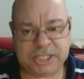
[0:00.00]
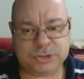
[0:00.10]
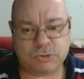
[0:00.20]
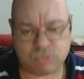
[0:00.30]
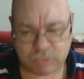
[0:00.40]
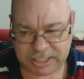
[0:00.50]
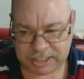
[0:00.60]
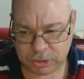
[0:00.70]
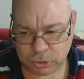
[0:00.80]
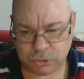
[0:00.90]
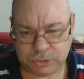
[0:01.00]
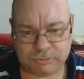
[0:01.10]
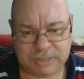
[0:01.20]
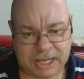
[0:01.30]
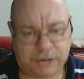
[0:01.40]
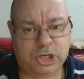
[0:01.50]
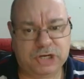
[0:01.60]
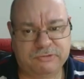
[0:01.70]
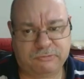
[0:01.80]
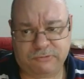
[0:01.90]
It's a really good area
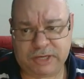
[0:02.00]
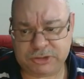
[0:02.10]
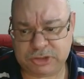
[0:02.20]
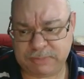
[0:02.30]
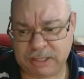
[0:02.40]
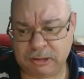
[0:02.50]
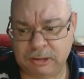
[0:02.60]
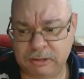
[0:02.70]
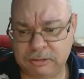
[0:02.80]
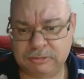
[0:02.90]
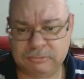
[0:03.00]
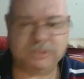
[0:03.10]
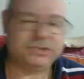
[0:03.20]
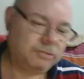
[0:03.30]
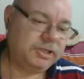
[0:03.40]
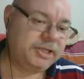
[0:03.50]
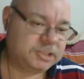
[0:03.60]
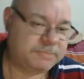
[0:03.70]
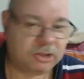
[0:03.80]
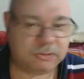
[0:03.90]
of effect spell. It's not really a
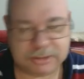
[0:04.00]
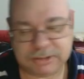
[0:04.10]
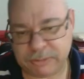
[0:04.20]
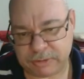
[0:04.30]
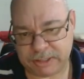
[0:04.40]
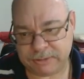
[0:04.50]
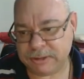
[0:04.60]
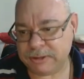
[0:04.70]
spell, but you know what I mean.